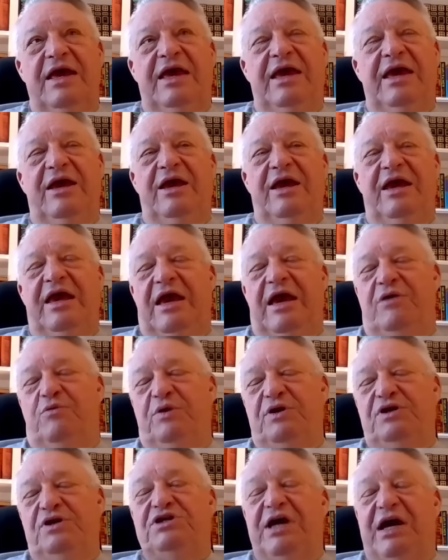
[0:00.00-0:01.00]
he
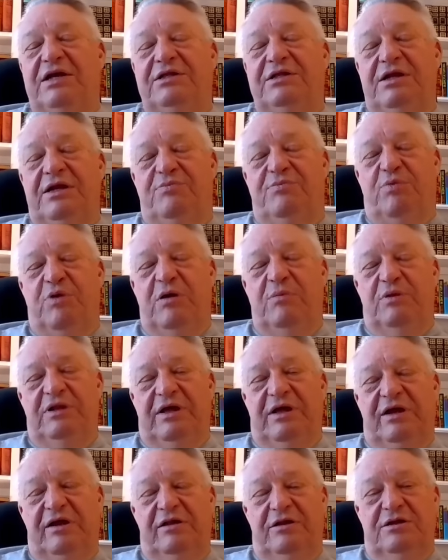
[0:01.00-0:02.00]
had rejected
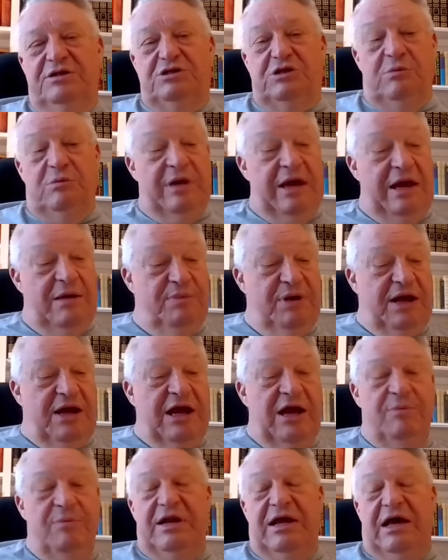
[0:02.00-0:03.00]
premillennialism and
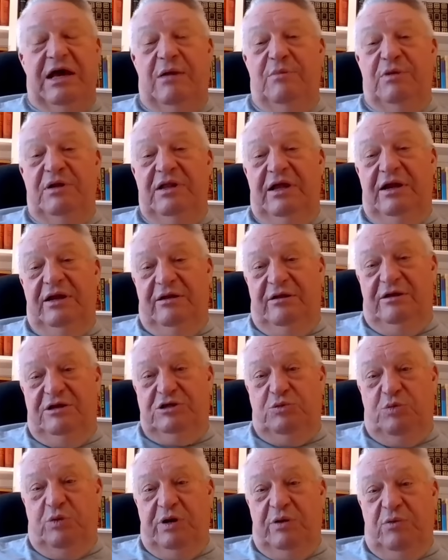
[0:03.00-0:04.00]
become an
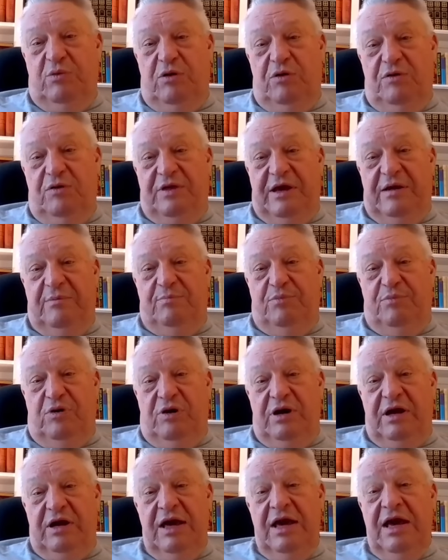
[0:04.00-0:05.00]
amillennialist when he wrote that
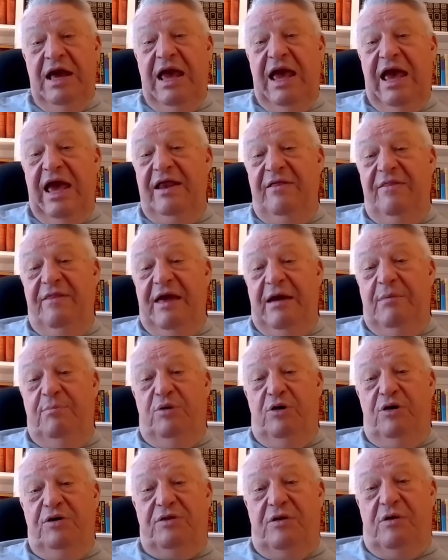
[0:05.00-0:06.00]
book. And in
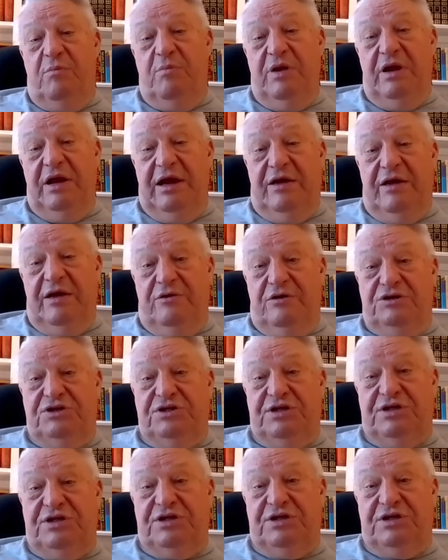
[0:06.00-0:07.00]
that book, there are many other
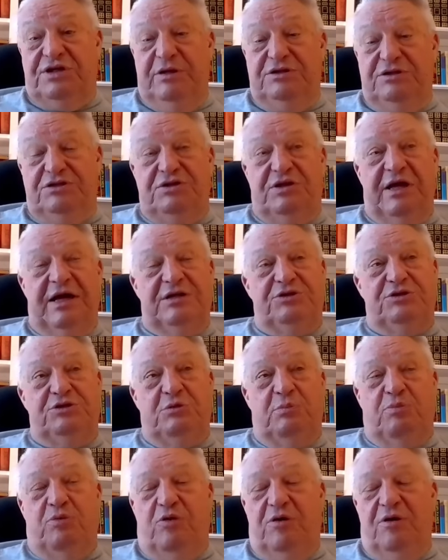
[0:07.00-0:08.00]
statements that
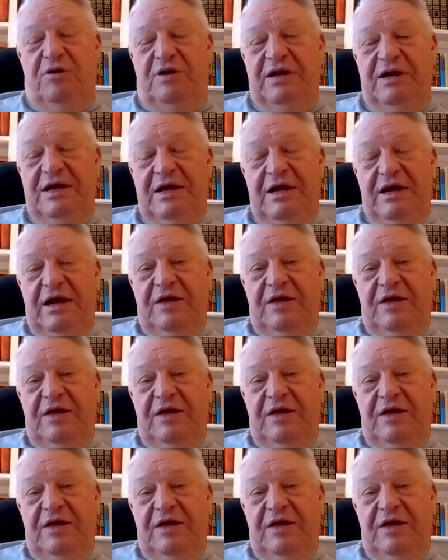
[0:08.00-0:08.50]
support